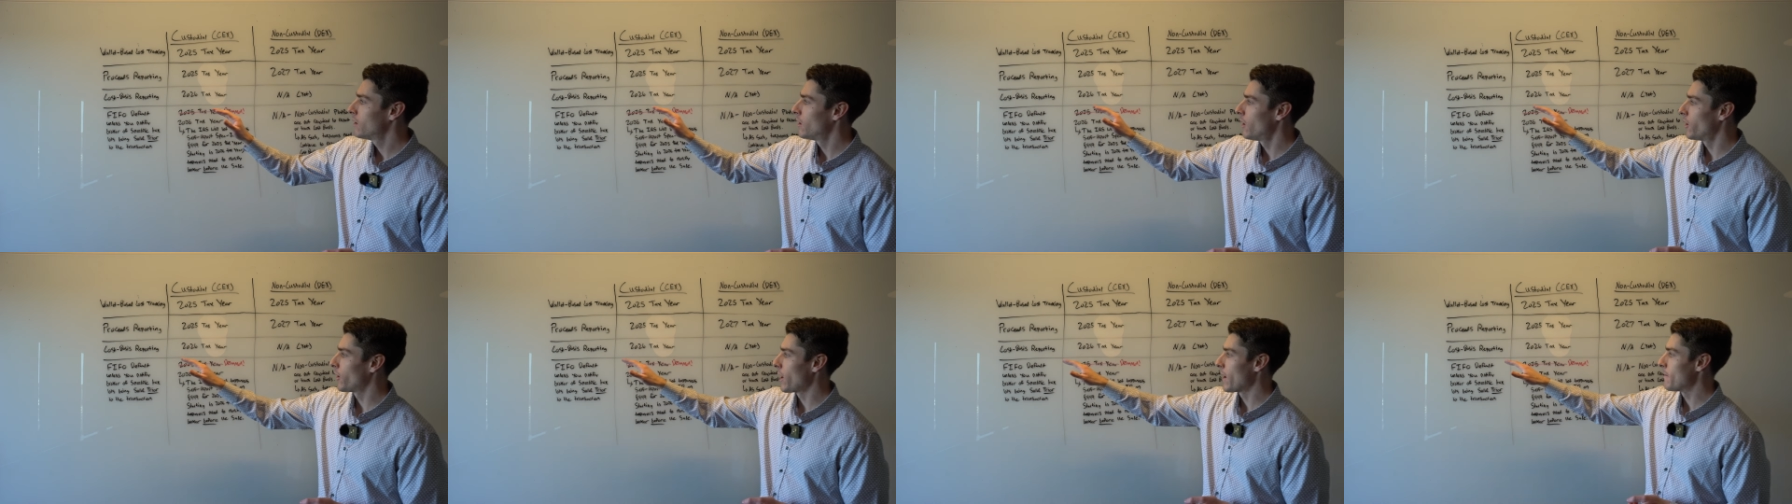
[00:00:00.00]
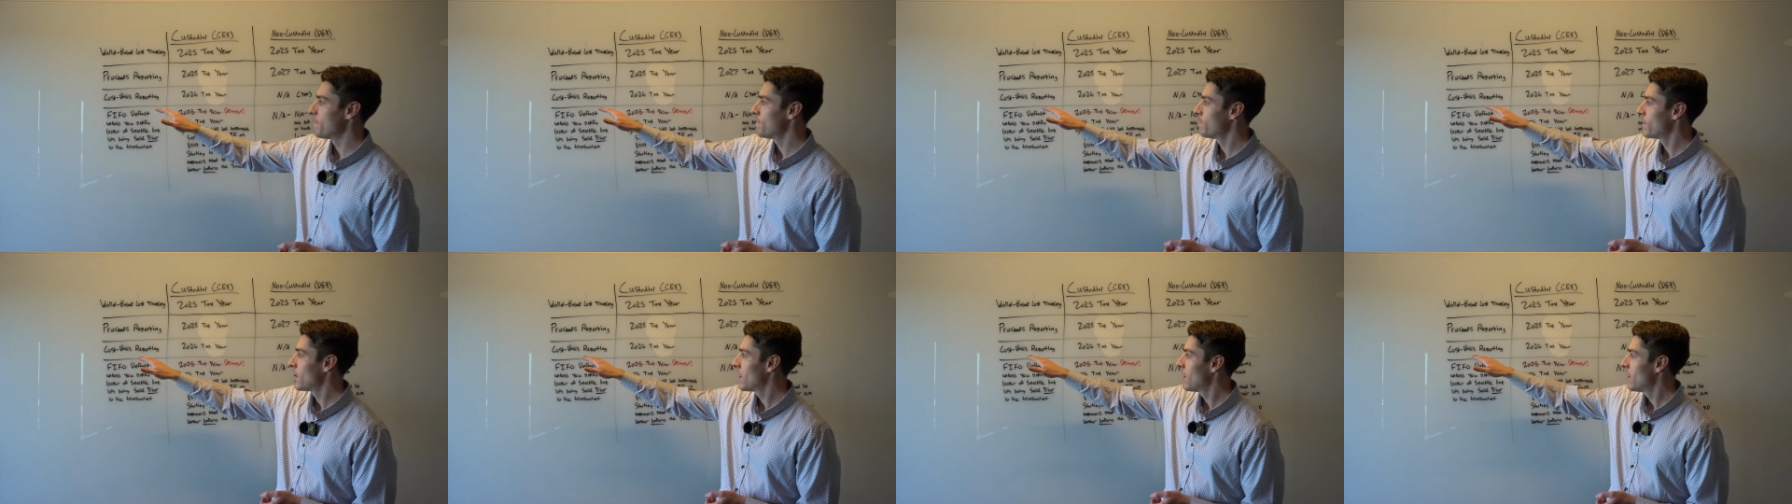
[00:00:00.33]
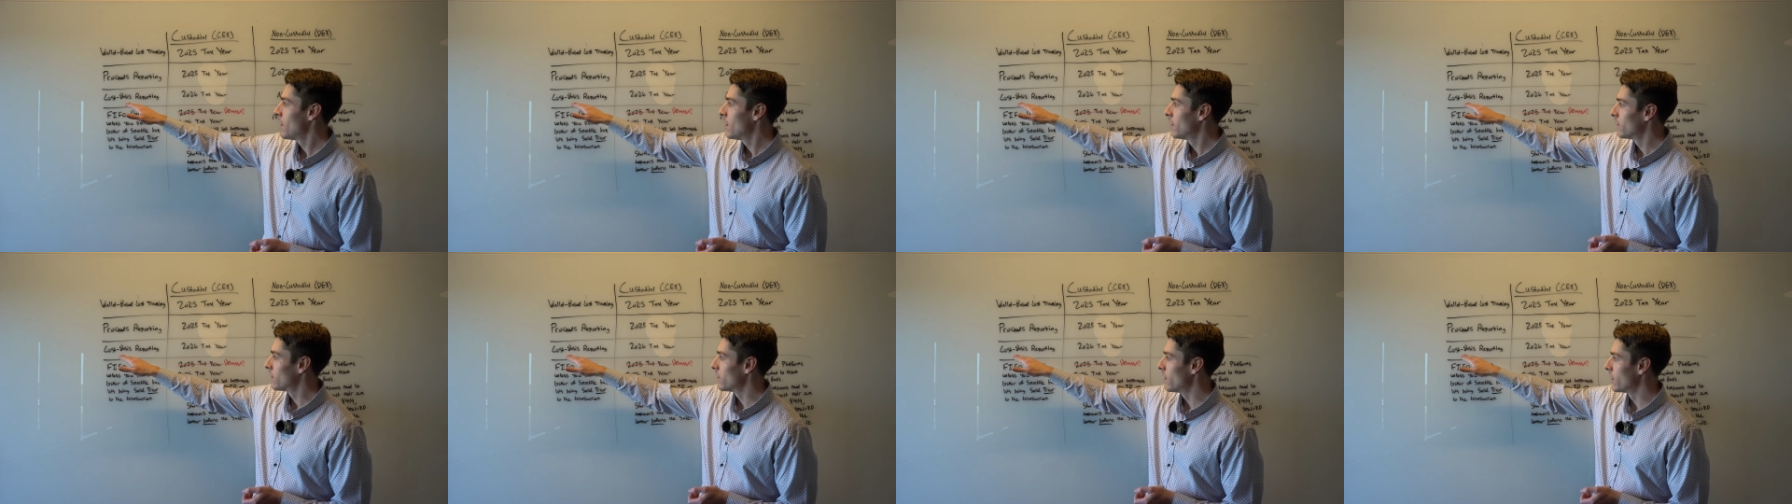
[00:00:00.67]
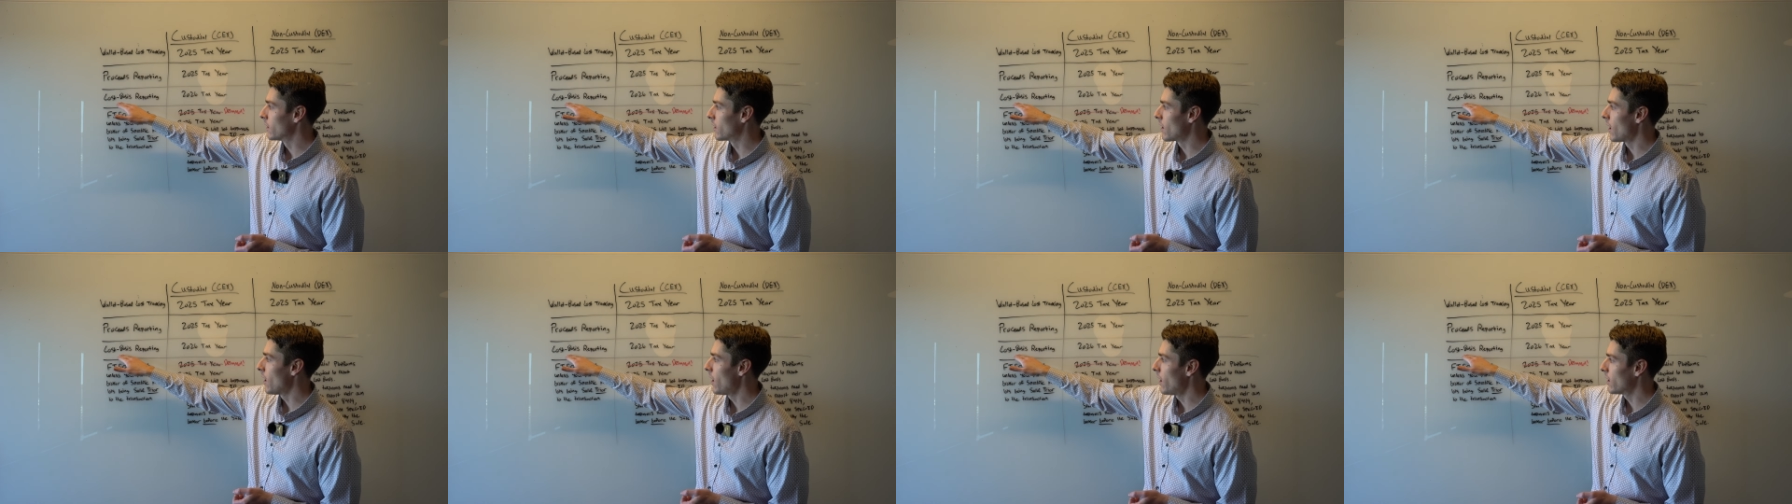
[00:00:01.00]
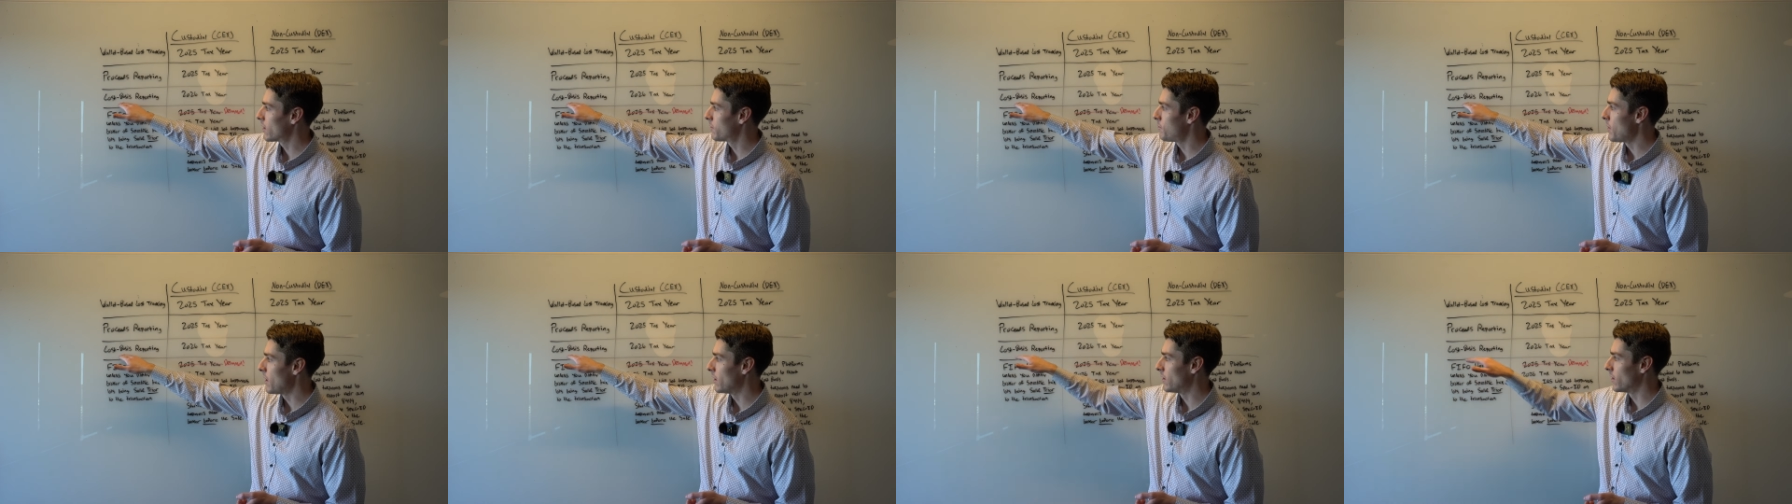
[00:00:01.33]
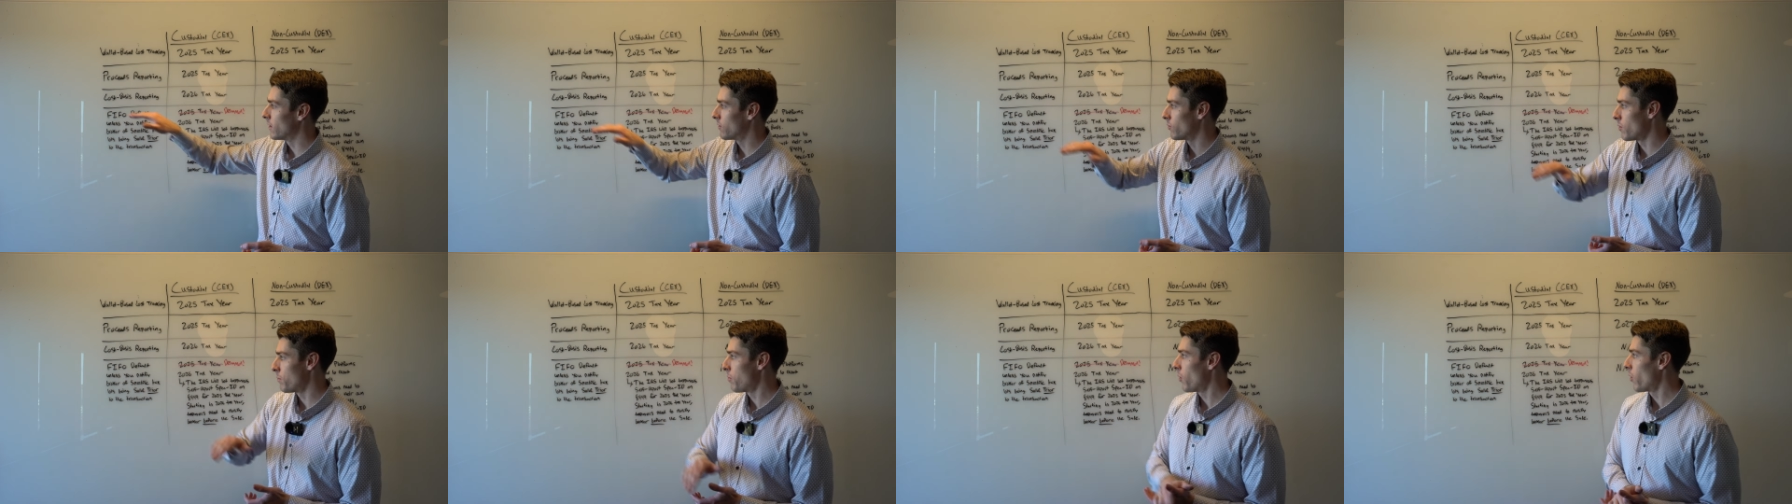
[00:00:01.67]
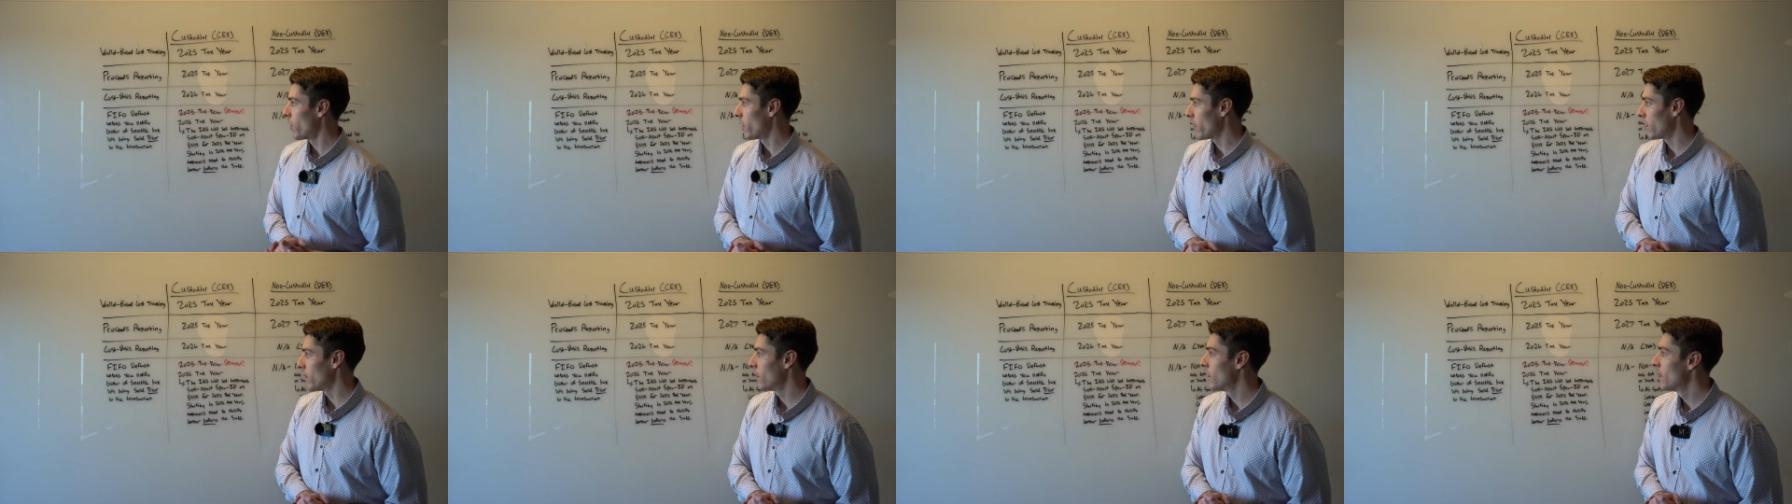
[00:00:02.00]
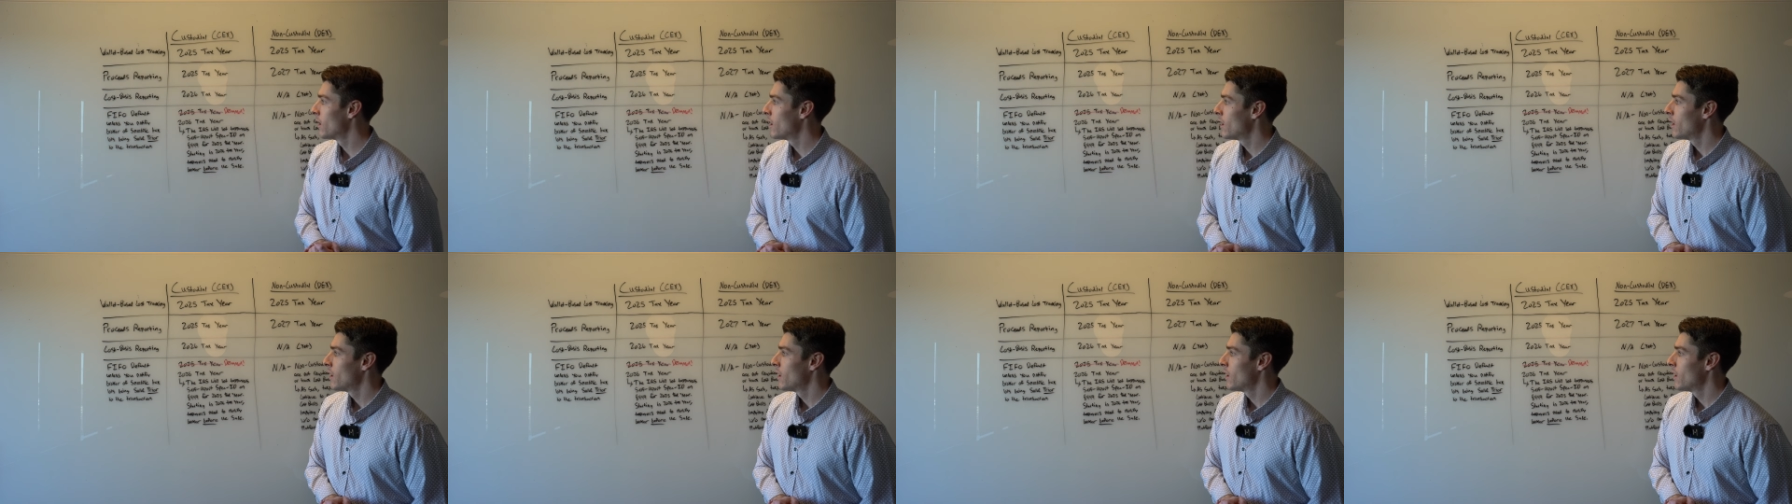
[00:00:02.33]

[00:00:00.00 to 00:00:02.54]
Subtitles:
Okay. So then cost basis reporting.